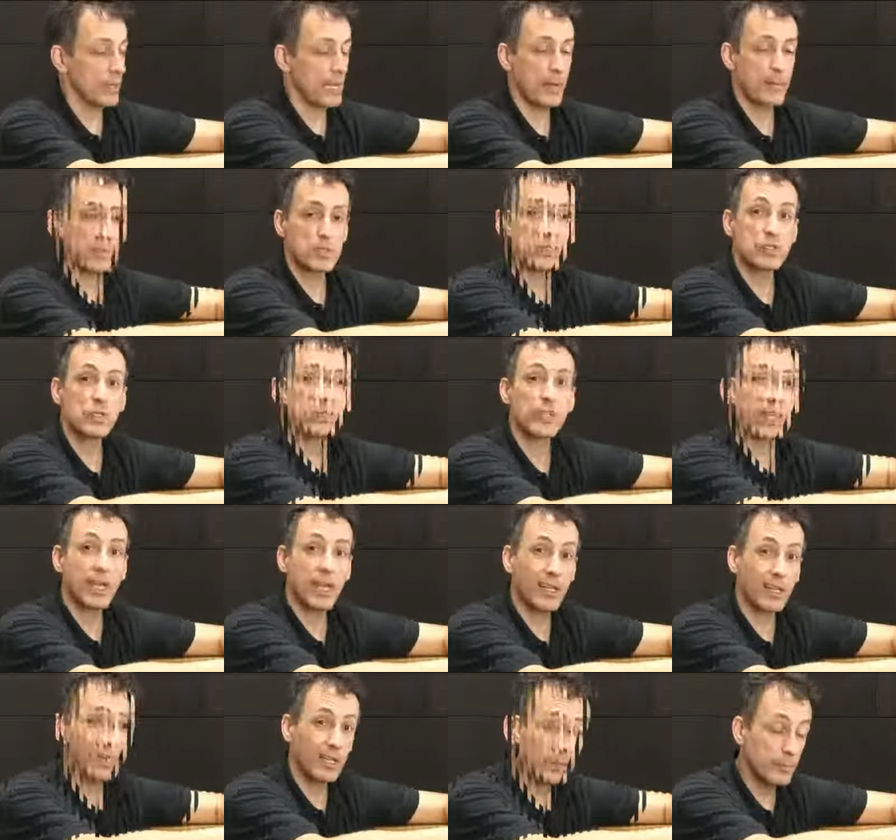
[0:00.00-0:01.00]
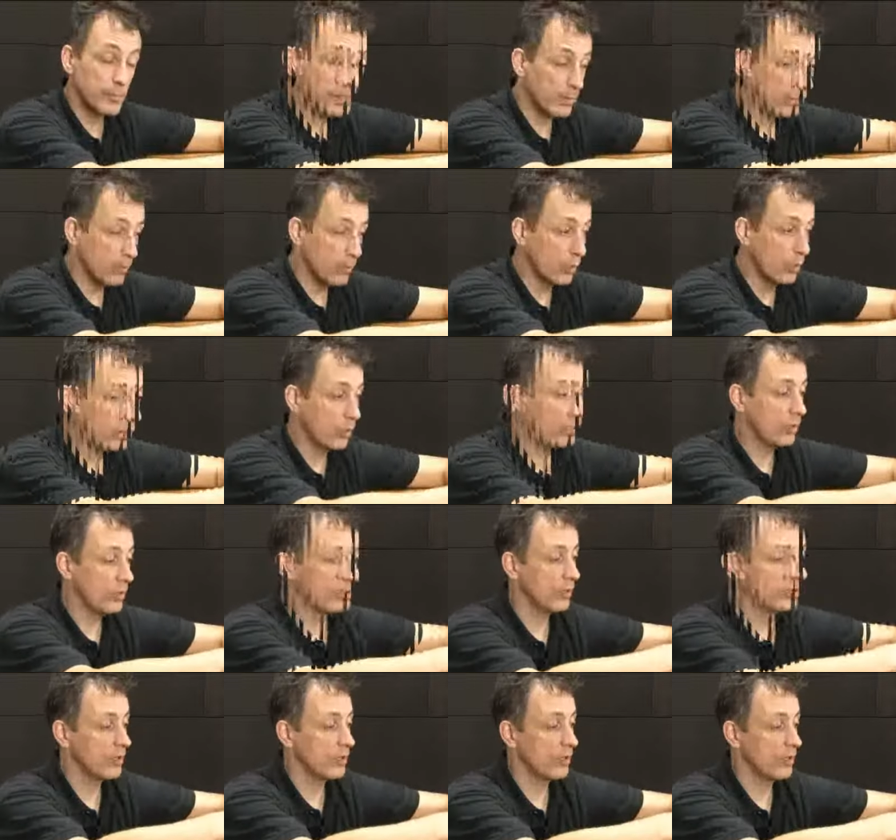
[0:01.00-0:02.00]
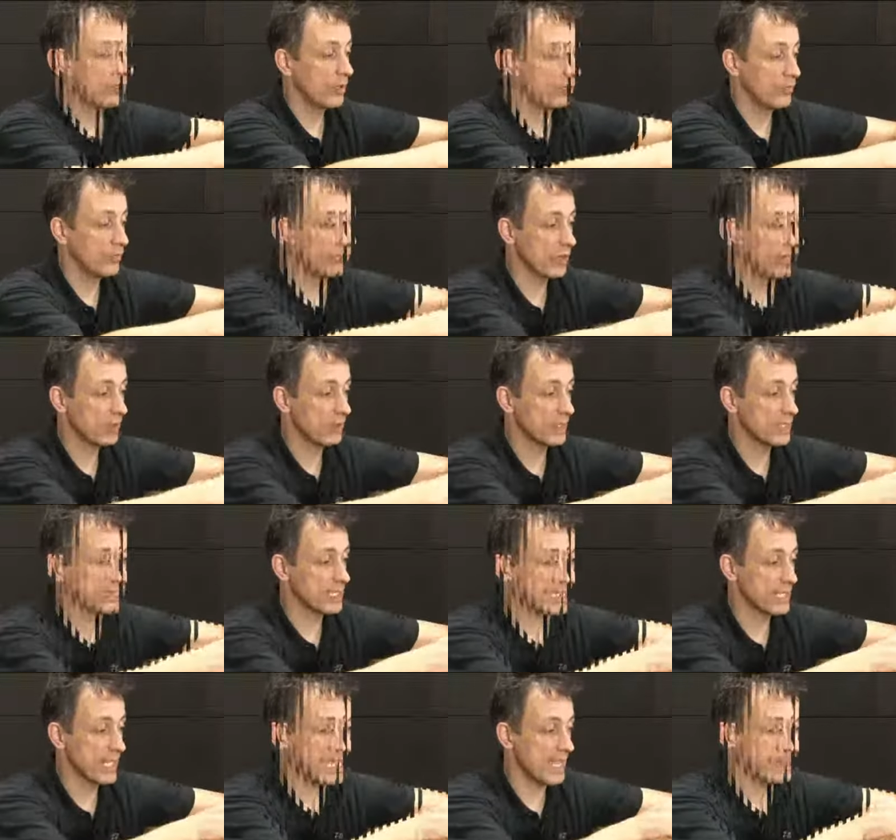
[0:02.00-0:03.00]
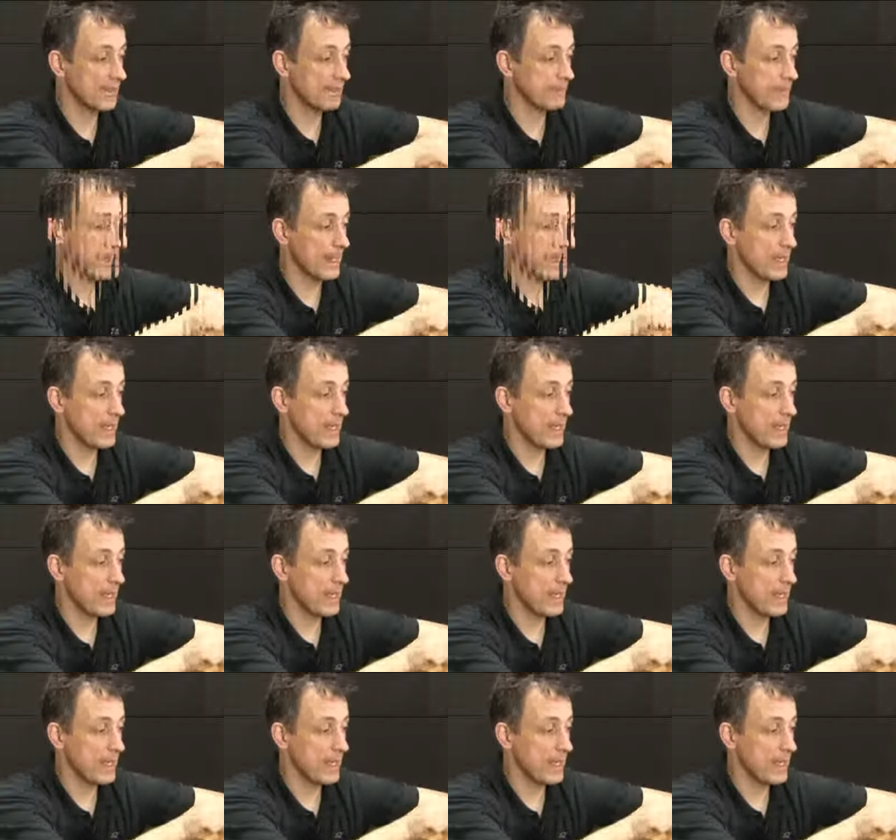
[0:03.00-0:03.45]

perhaps turn the handle a little bit more and roll it again.